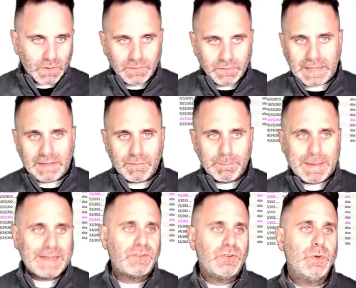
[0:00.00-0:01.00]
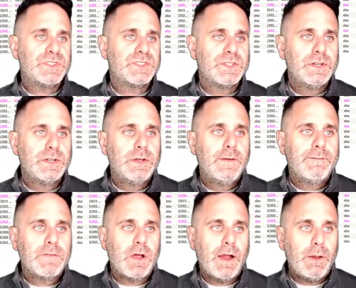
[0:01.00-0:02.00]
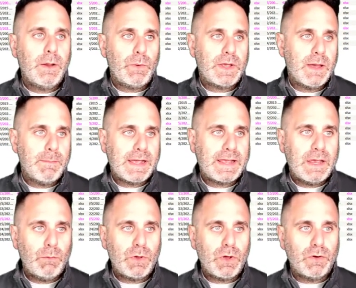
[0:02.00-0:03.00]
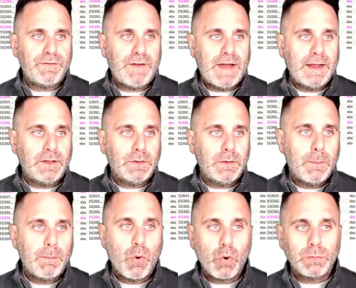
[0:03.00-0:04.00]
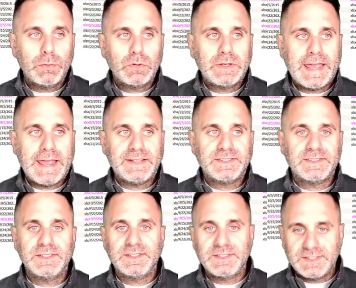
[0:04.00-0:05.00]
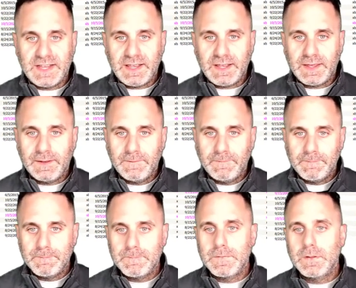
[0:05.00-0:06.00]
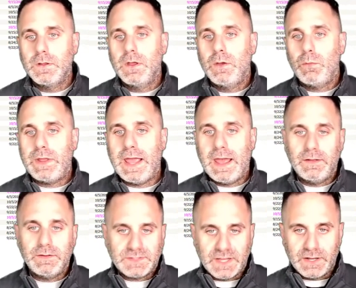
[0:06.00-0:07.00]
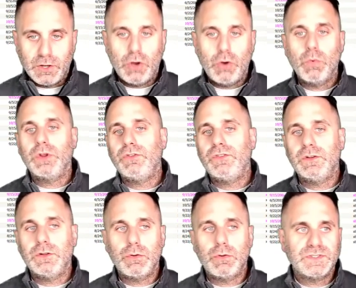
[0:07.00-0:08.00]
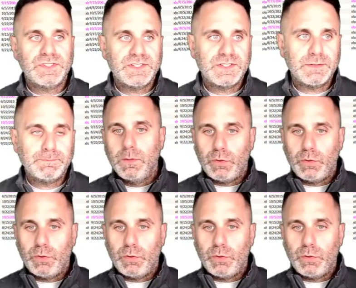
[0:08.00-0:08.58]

They give it back to us. All right, we come back in, we go to File, Portable Case Sync. We say no, we're using a local system.